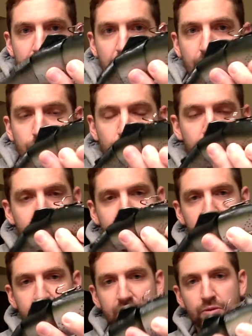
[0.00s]
I was wondering if
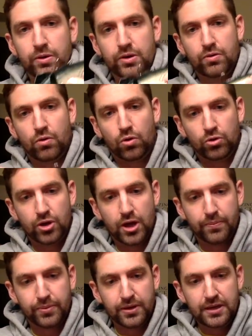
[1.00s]
this thing would hold
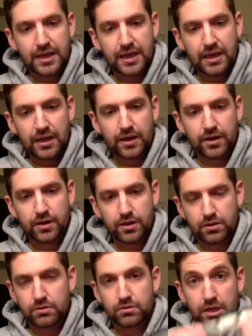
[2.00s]
up, and
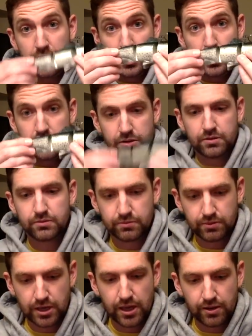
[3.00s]
it does,
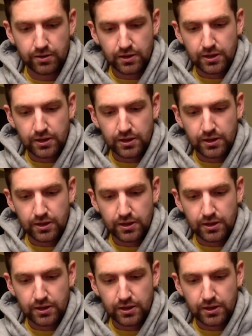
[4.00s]
okay?